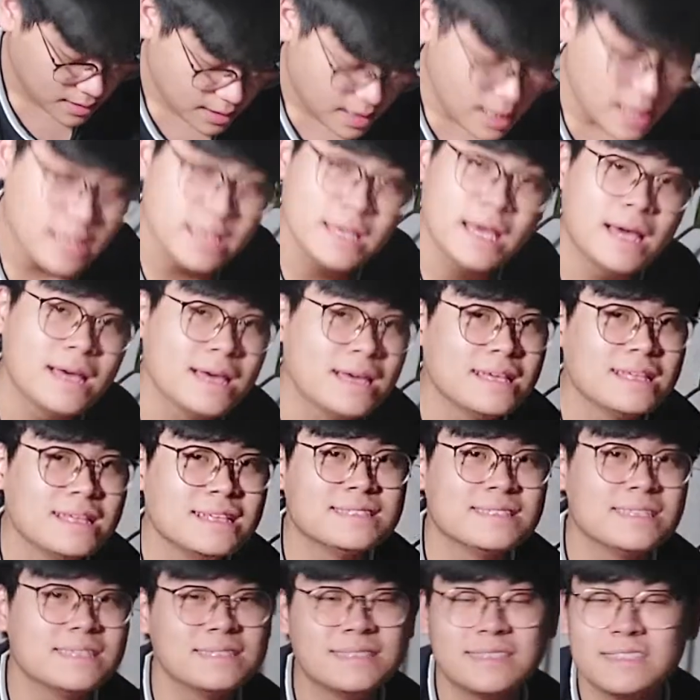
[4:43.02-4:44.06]
And yeah,
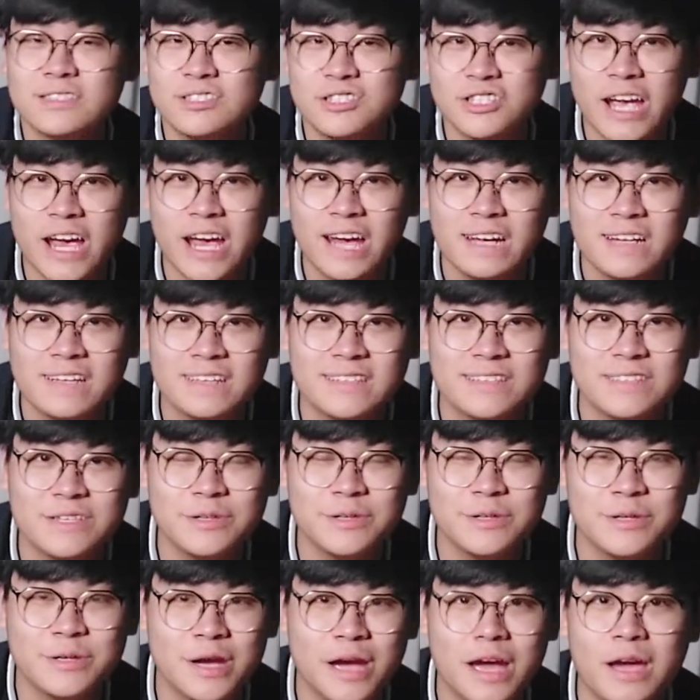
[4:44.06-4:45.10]
since it's Chinese New
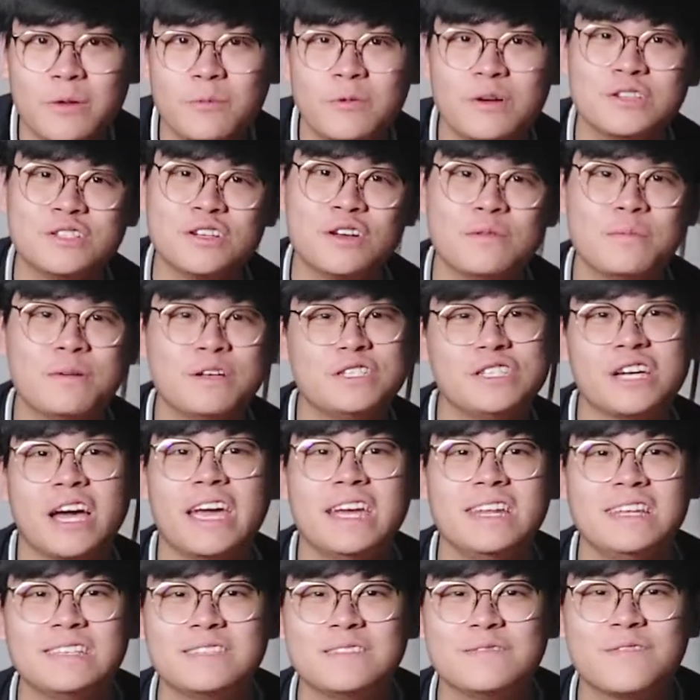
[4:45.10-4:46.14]
Year, I wish all my
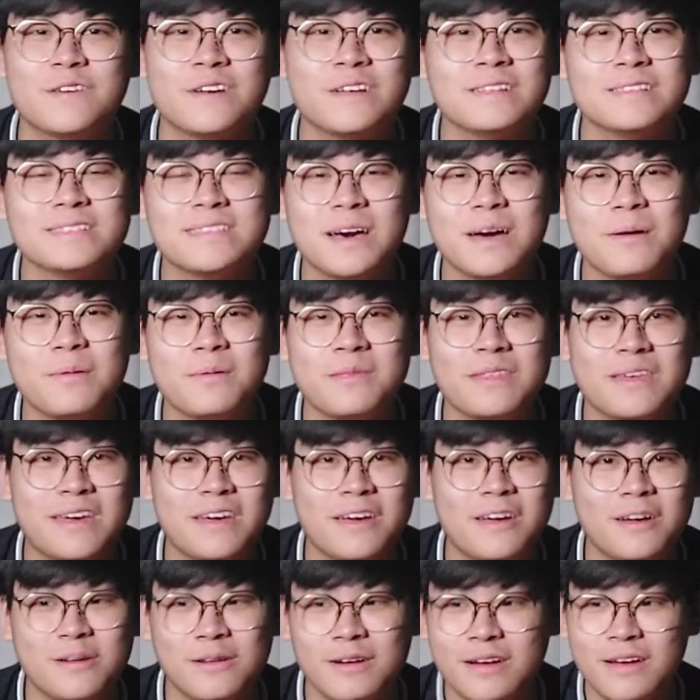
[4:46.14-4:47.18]
Chinese friends out
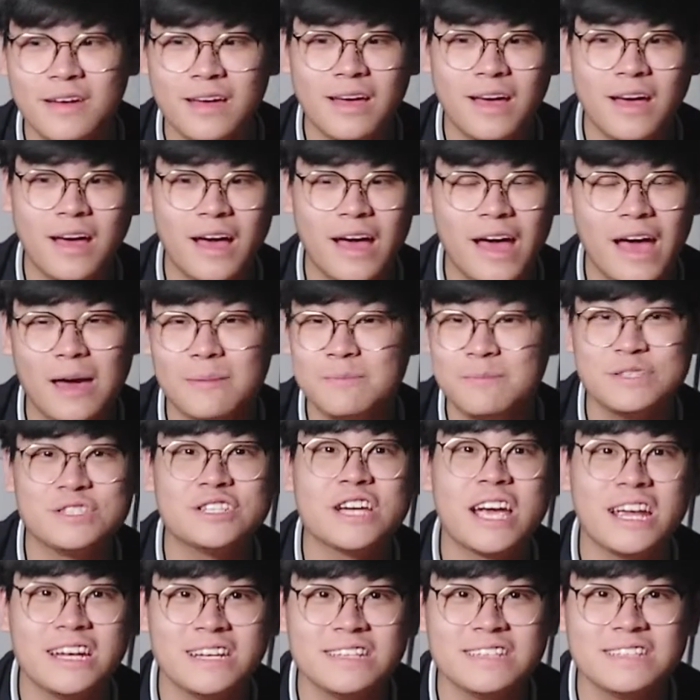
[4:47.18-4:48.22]
there happy
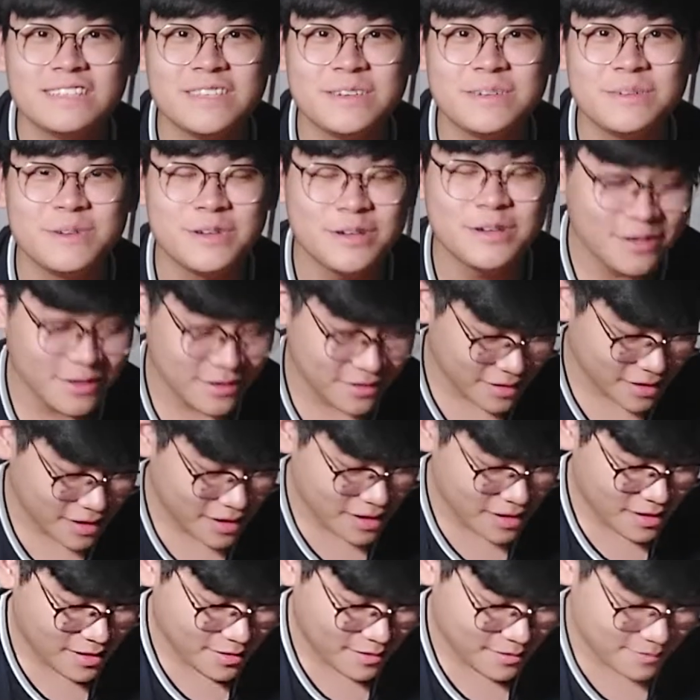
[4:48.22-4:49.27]
Chinese New Year.
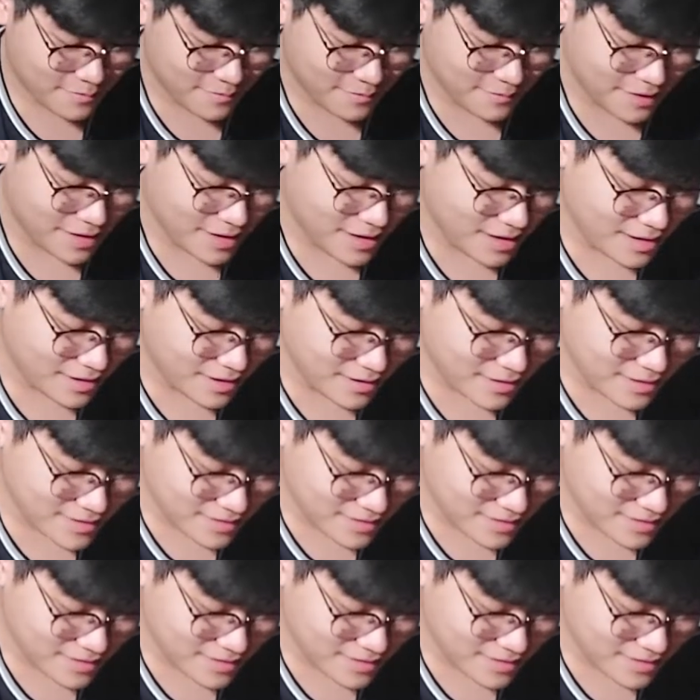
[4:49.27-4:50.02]
Yeah.